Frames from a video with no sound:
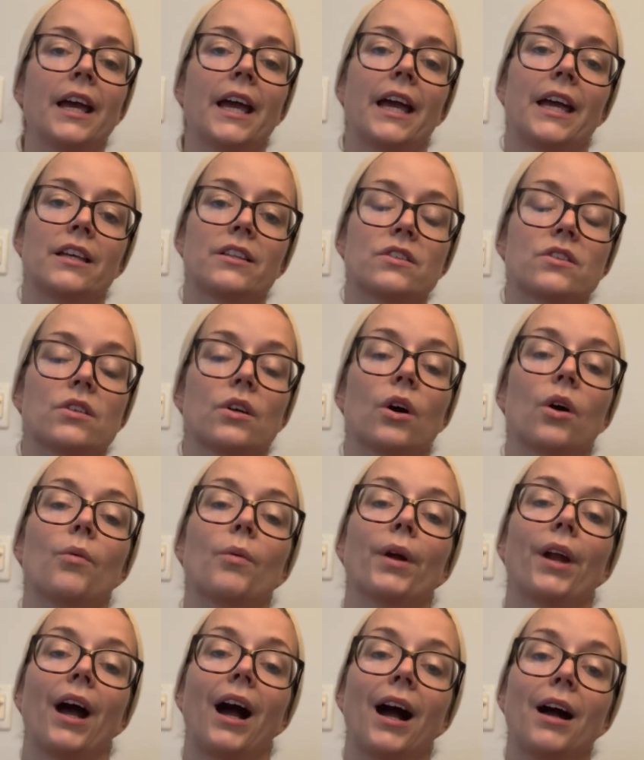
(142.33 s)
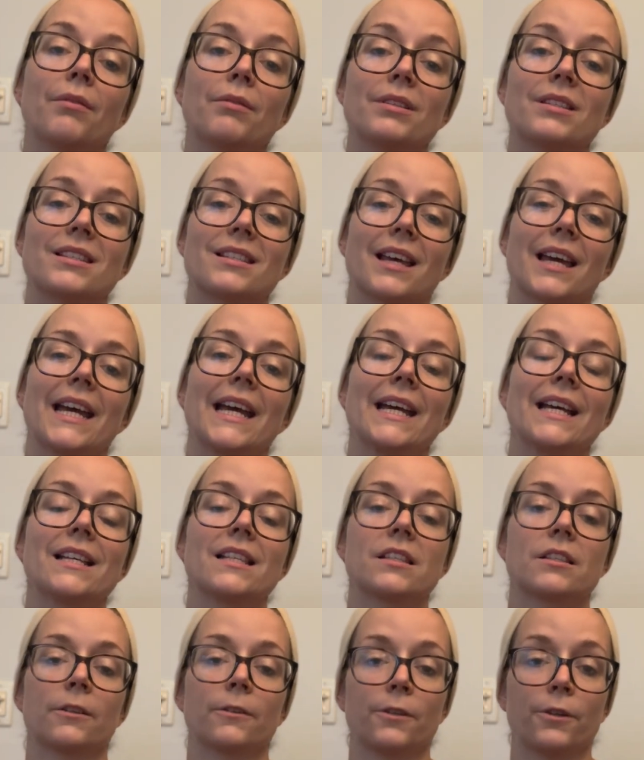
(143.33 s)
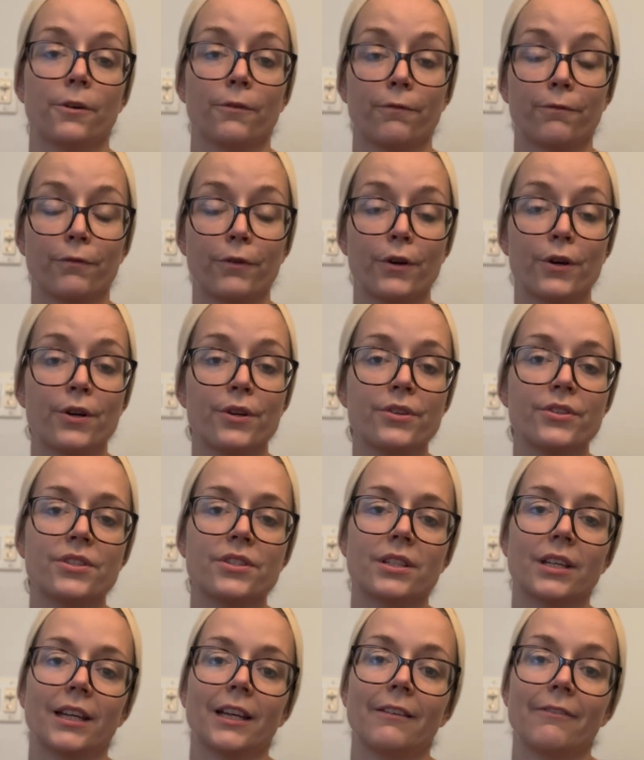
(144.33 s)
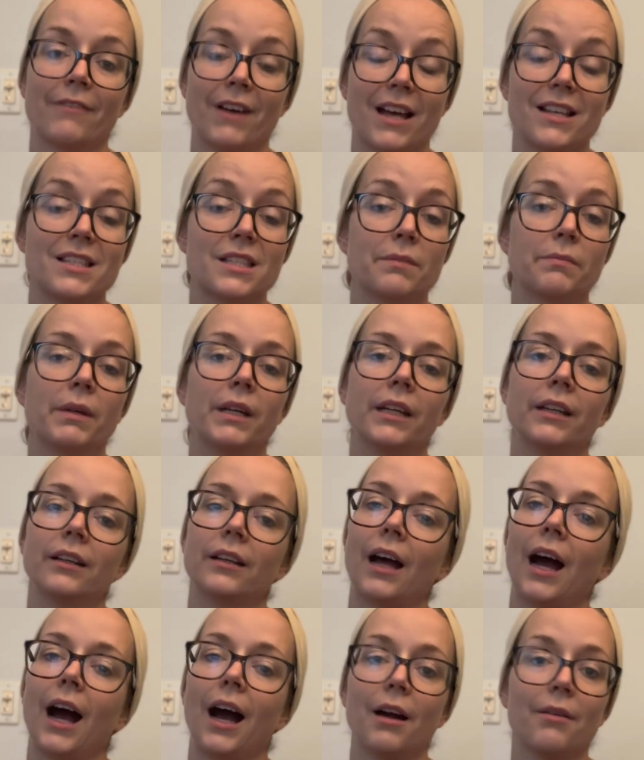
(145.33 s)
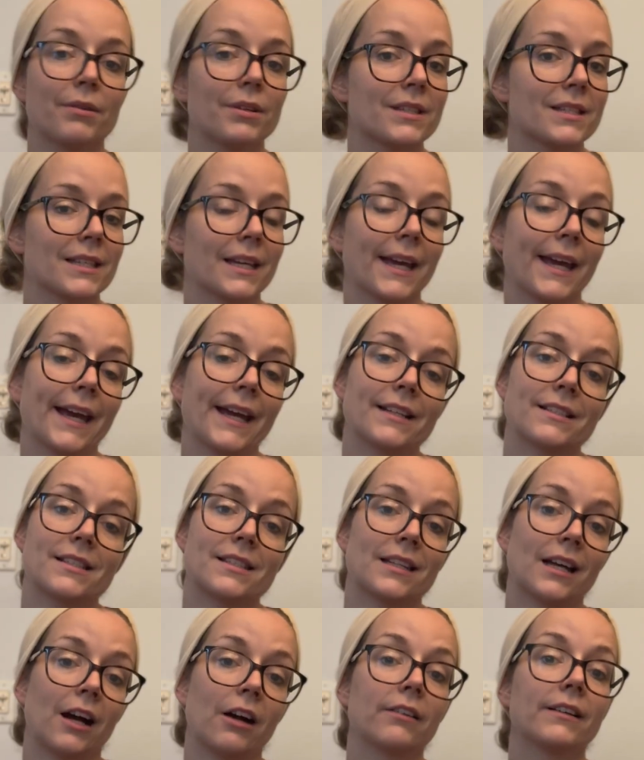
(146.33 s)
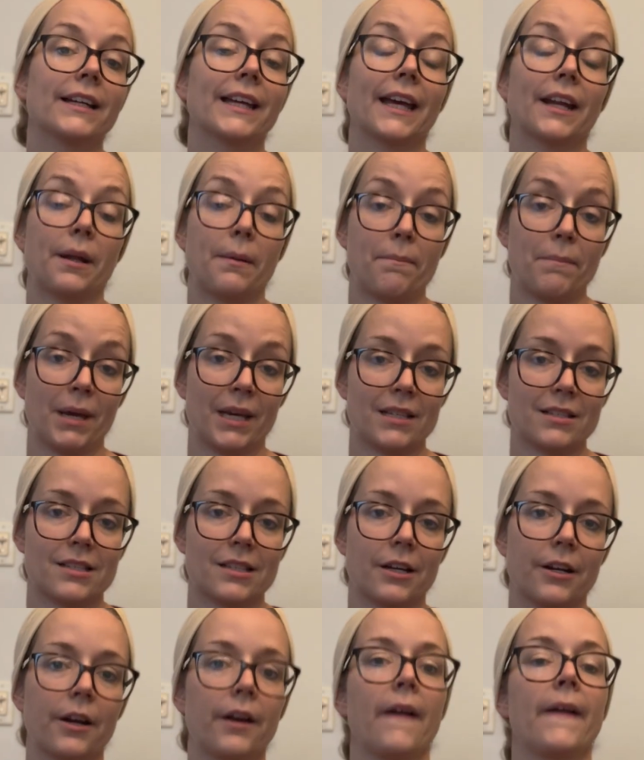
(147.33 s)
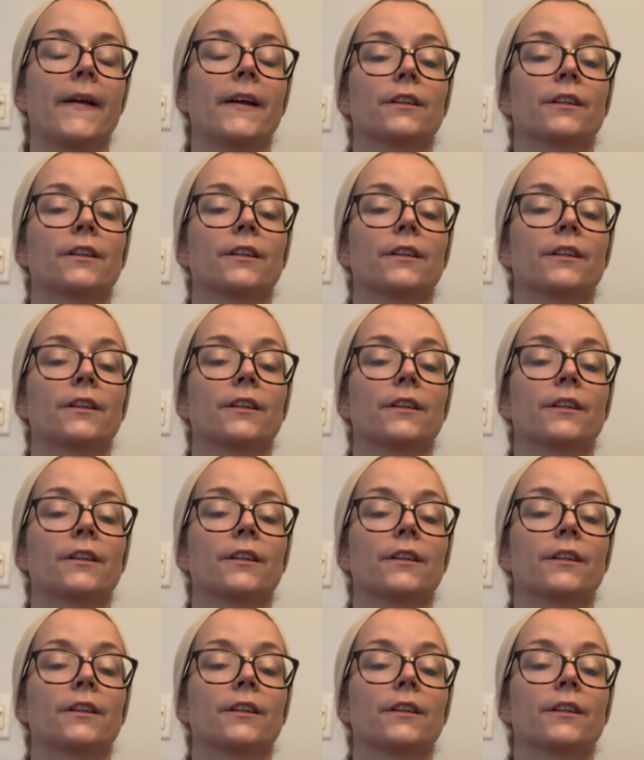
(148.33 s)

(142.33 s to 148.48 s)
And so what I would say is your first investment, I would say hands down, get a mixer.